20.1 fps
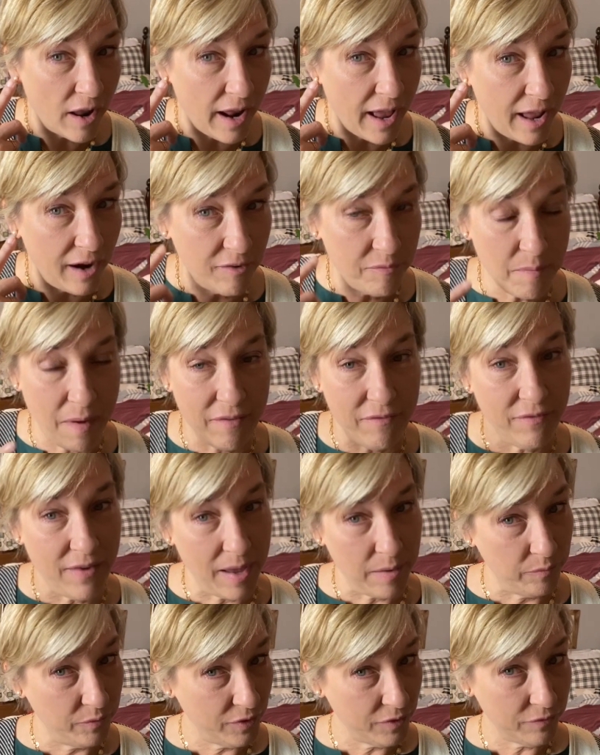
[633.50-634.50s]
out of my
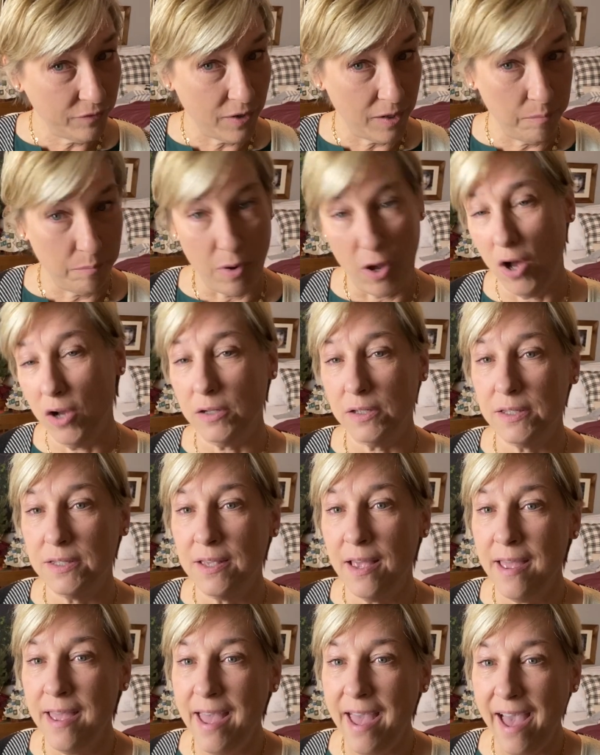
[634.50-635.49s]
FabFitFun box,
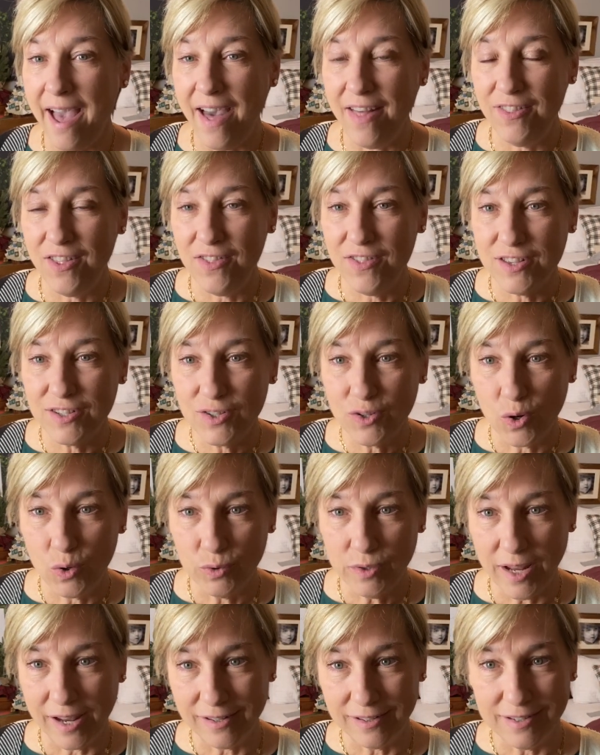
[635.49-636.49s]
and then this gold
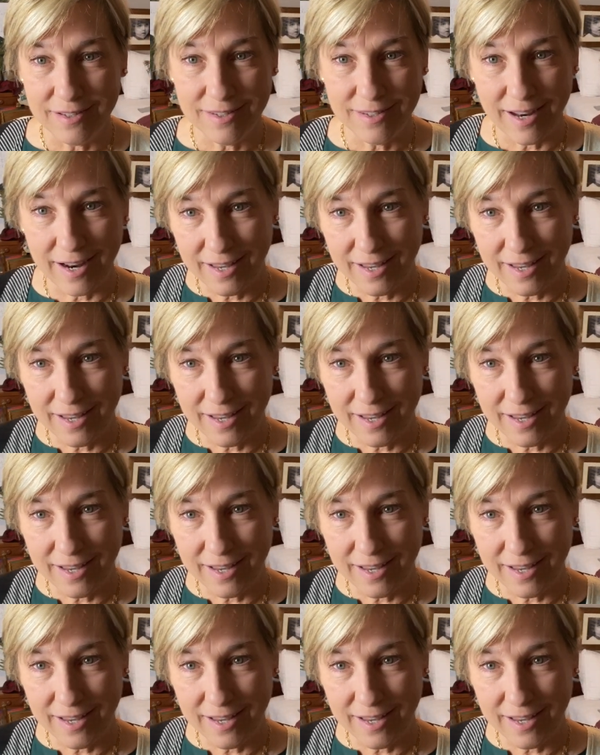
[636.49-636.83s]
necklace that I